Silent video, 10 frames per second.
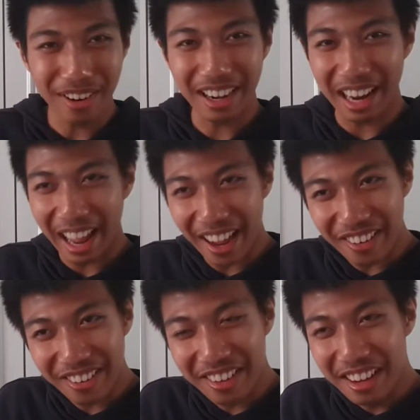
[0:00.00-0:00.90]
friend
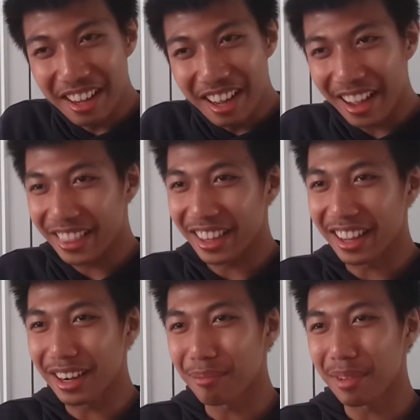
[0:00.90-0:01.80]
laugh, and
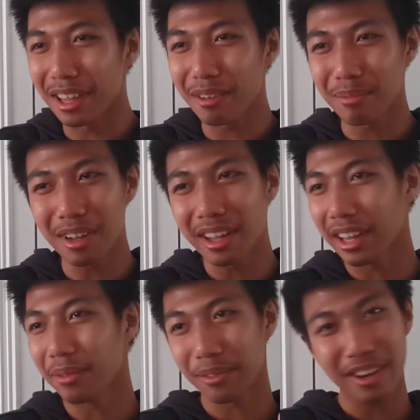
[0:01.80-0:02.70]
then it made
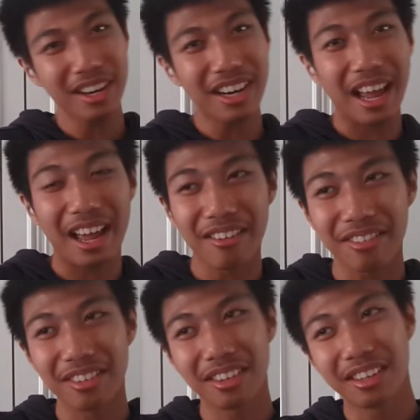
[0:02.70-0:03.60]
my friend
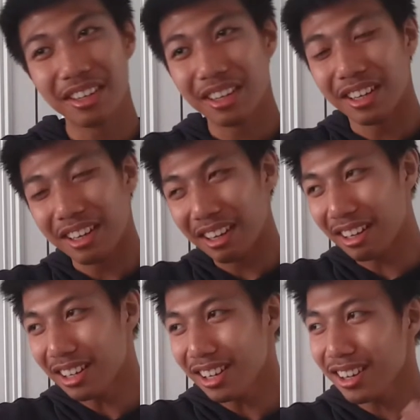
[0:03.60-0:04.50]
laugh,
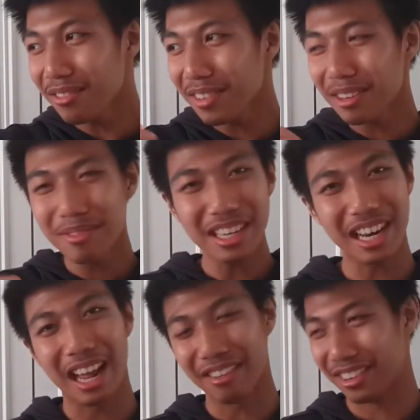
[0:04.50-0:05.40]
and then it made me
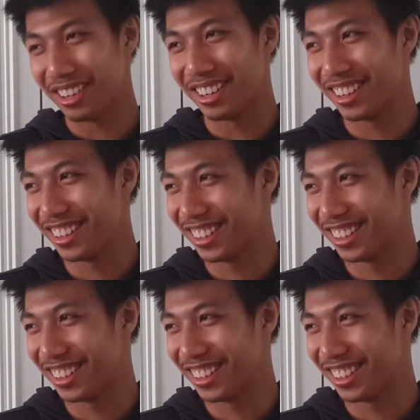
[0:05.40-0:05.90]
laugh.